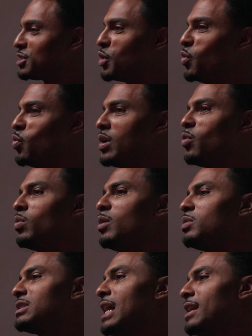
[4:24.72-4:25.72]
So
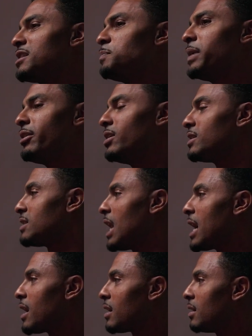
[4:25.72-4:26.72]
what was that experience
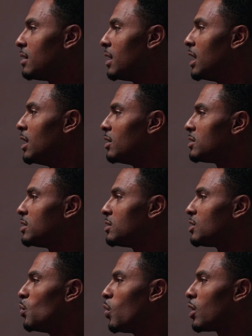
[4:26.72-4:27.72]
like
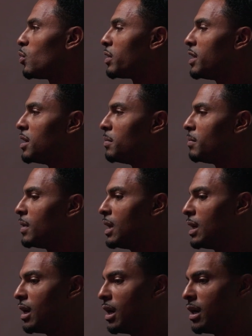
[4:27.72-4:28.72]
to work with him
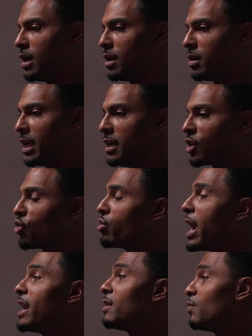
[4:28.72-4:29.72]
in a
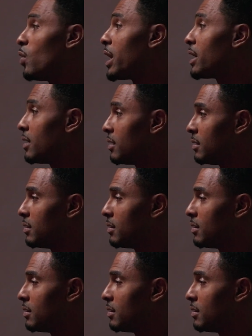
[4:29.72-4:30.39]
creative way?